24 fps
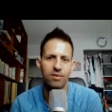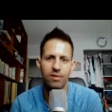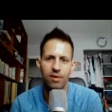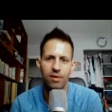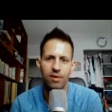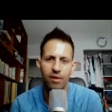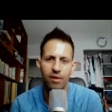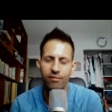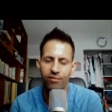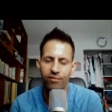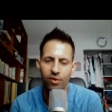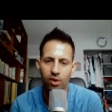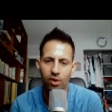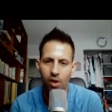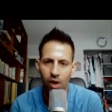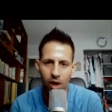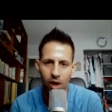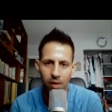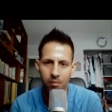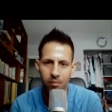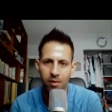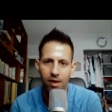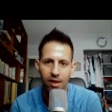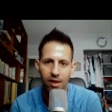
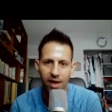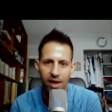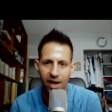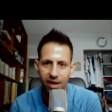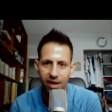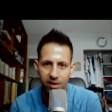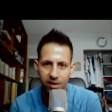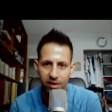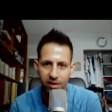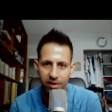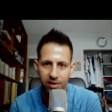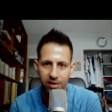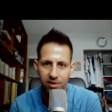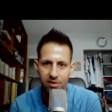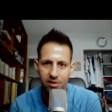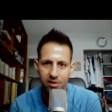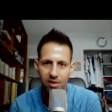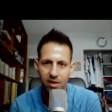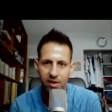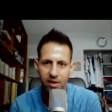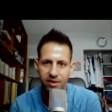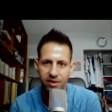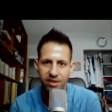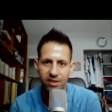phenomenal athletes.
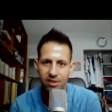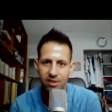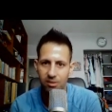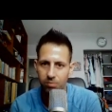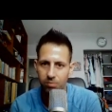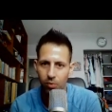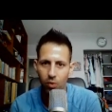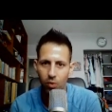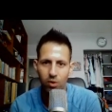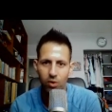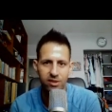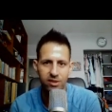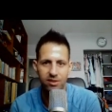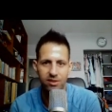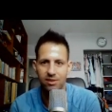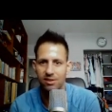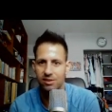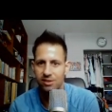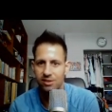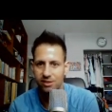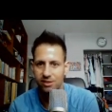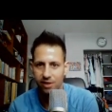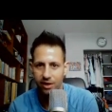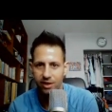This sport is
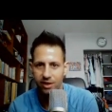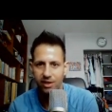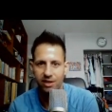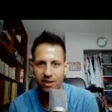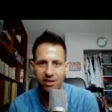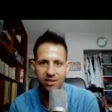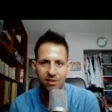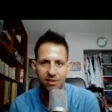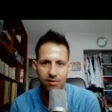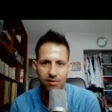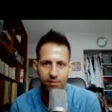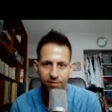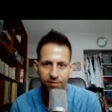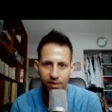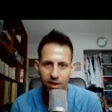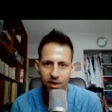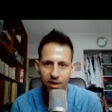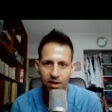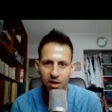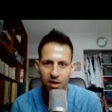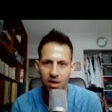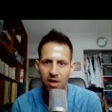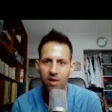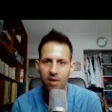exciting. It's fun.
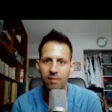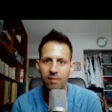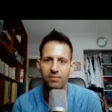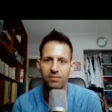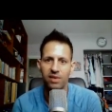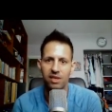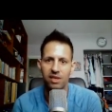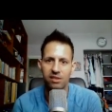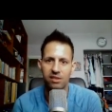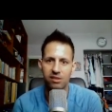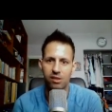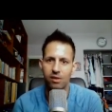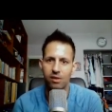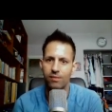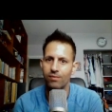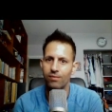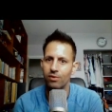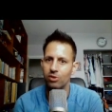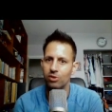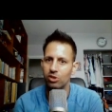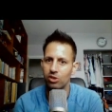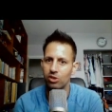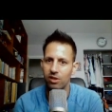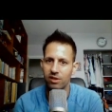It's good
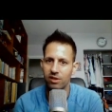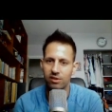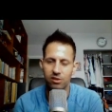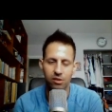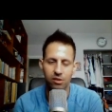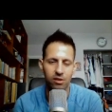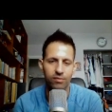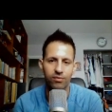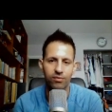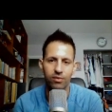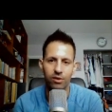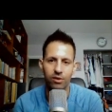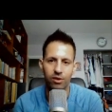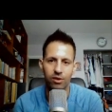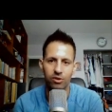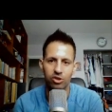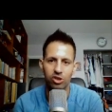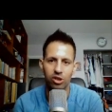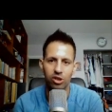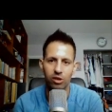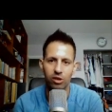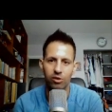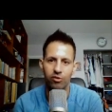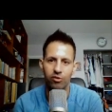for
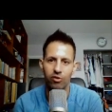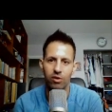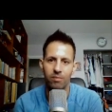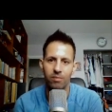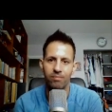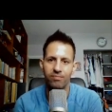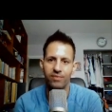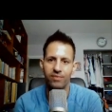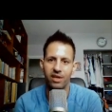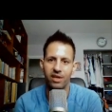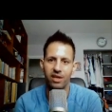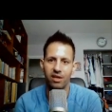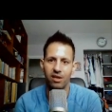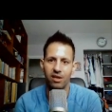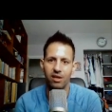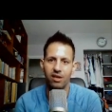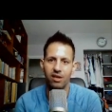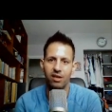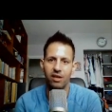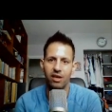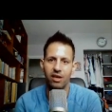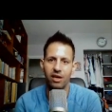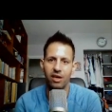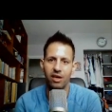children, and it
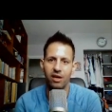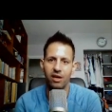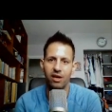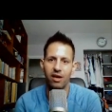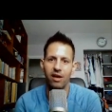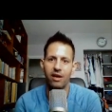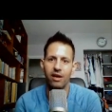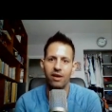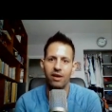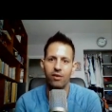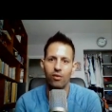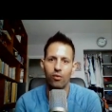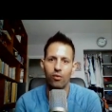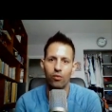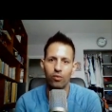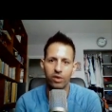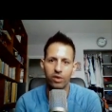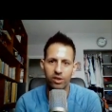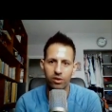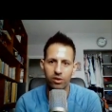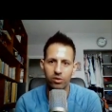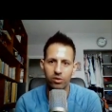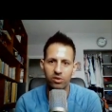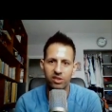
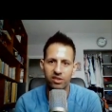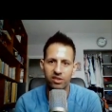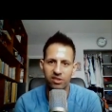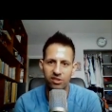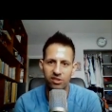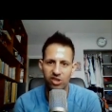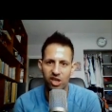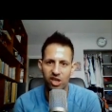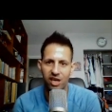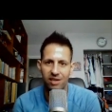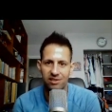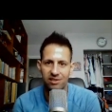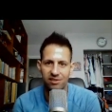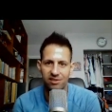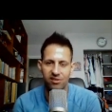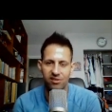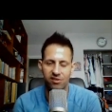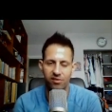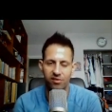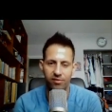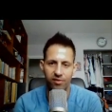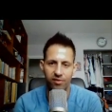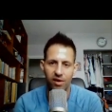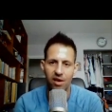reduces the chances
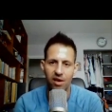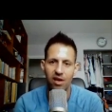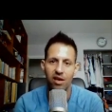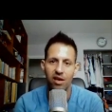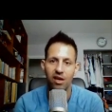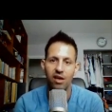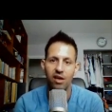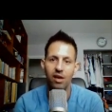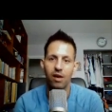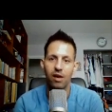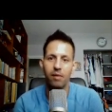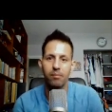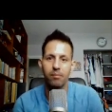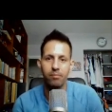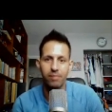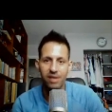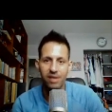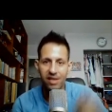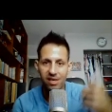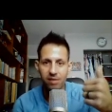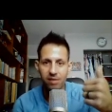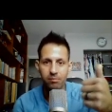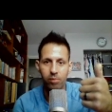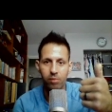of
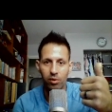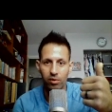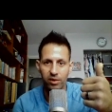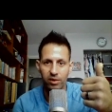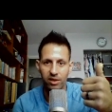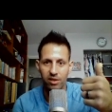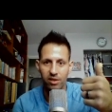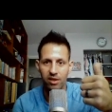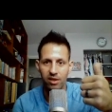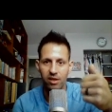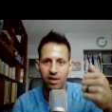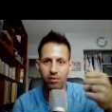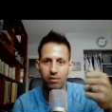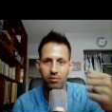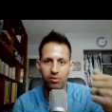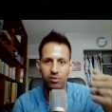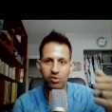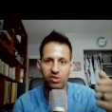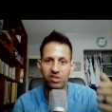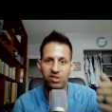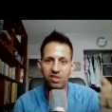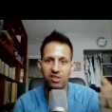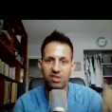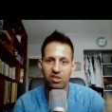being bullied. It
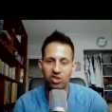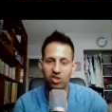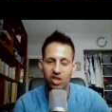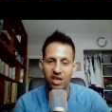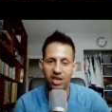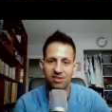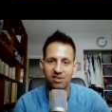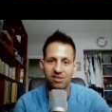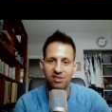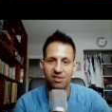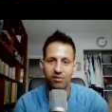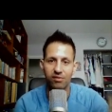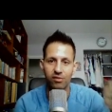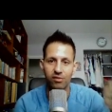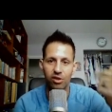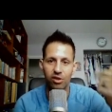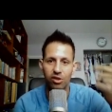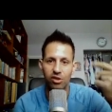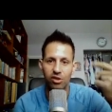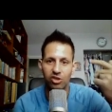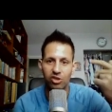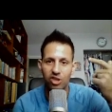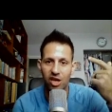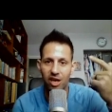reduces the chances of your
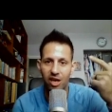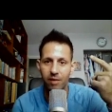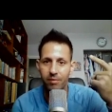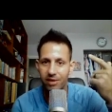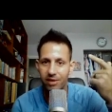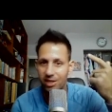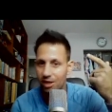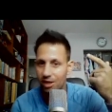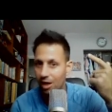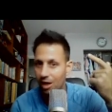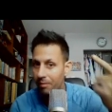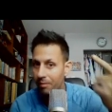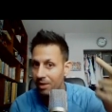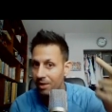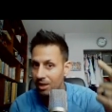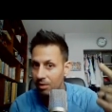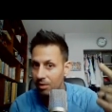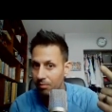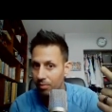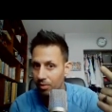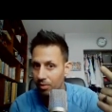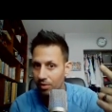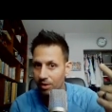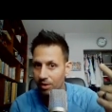child becoming a
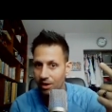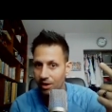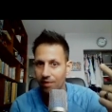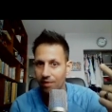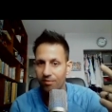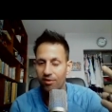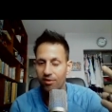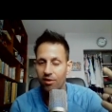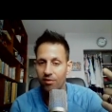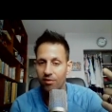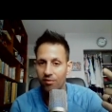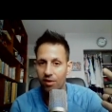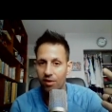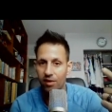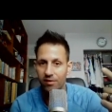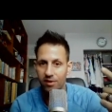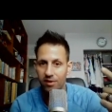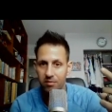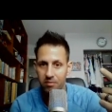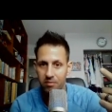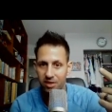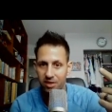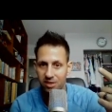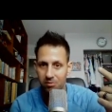bully if they're involved in
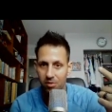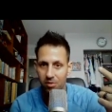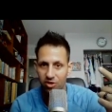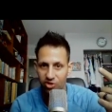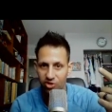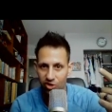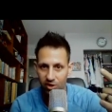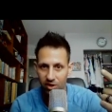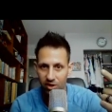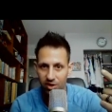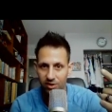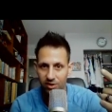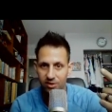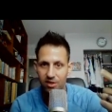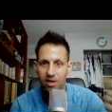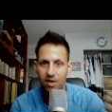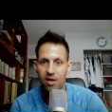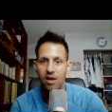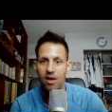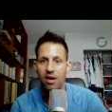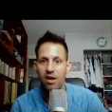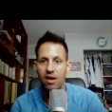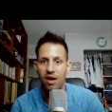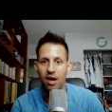mixed martial arts.
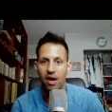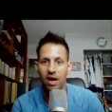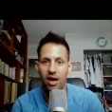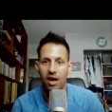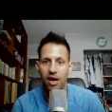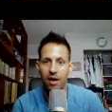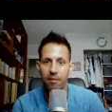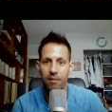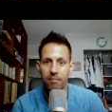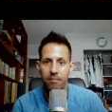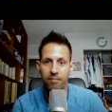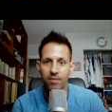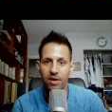And